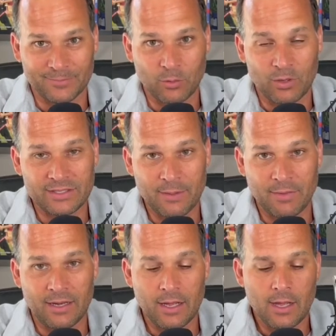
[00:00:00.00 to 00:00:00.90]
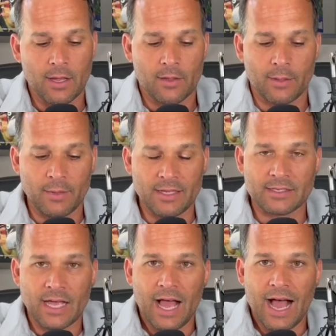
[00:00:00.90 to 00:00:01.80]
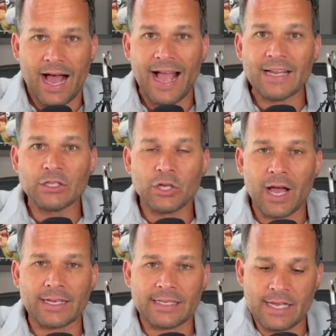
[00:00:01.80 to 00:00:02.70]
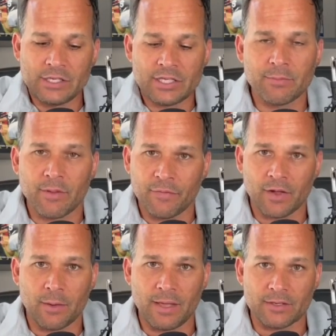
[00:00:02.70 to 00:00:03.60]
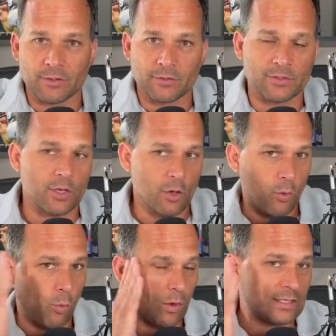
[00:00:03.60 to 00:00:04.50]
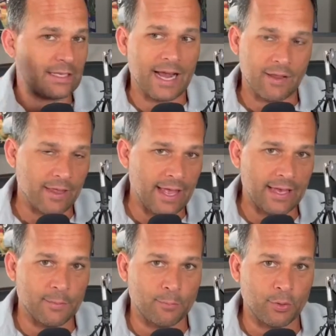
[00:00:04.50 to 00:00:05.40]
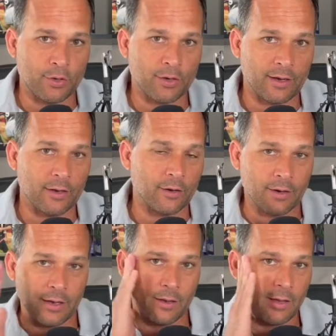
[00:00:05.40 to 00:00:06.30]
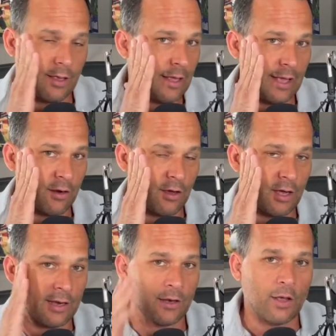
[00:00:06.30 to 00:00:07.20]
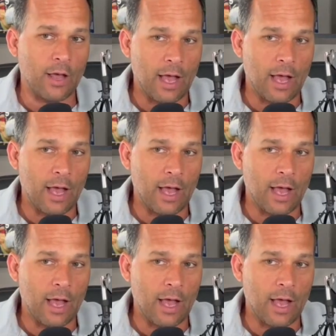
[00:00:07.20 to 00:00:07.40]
What does that mean? That means I teach them the fundamentals, what side of the head to put your head on,